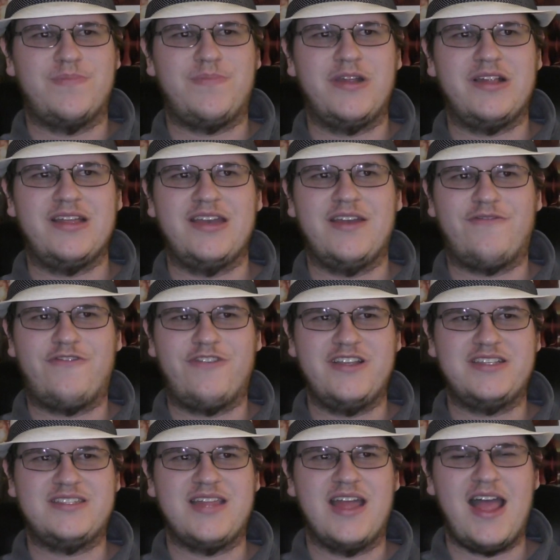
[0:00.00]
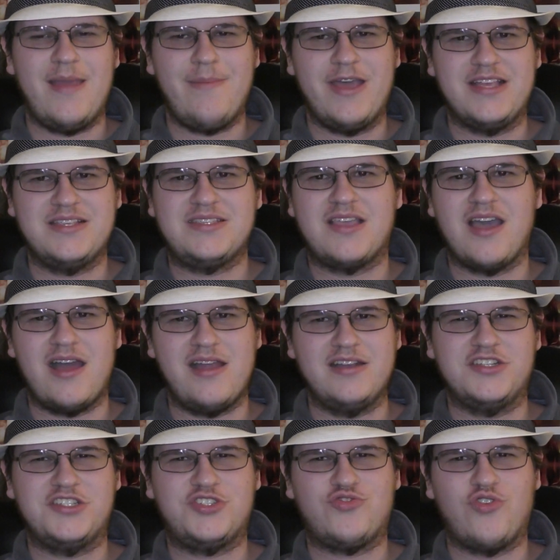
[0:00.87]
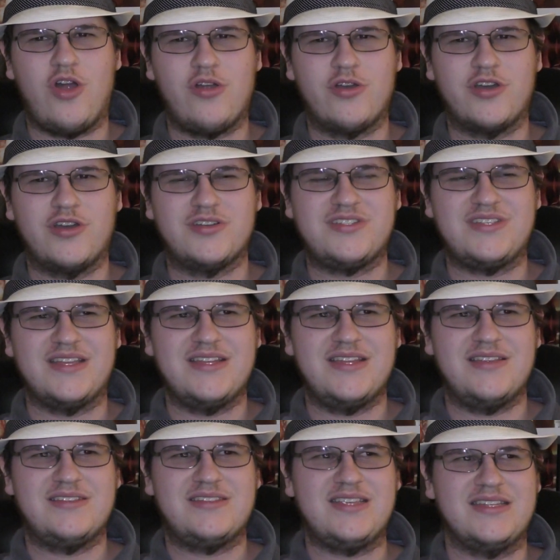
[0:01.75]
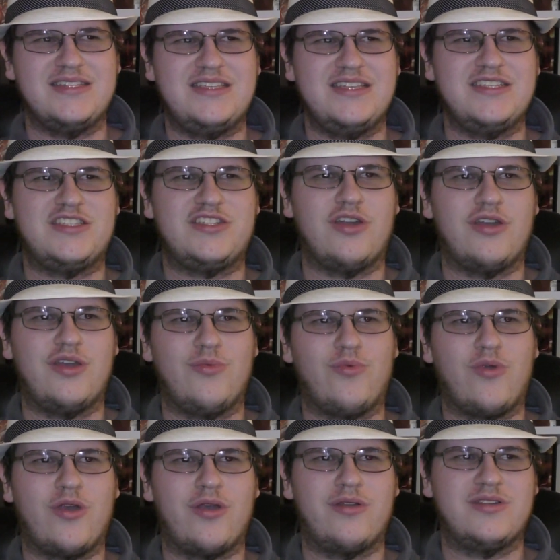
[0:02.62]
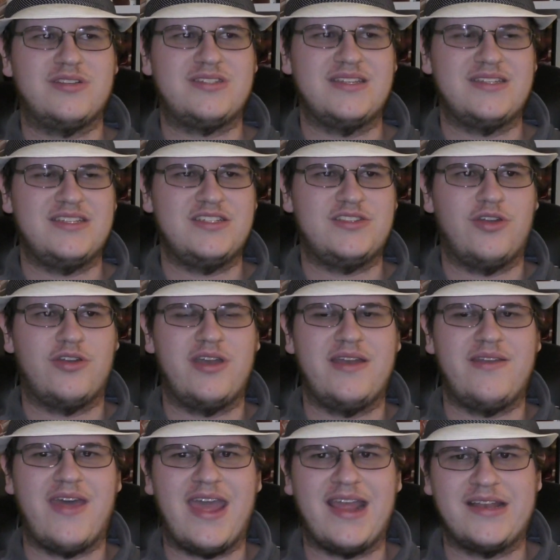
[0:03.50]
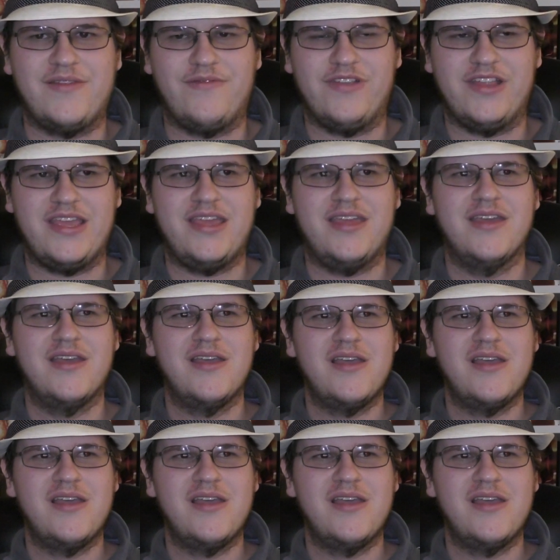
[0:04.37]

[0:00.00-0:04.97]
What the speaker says: ability to freeze time has gotten stronger since he started actively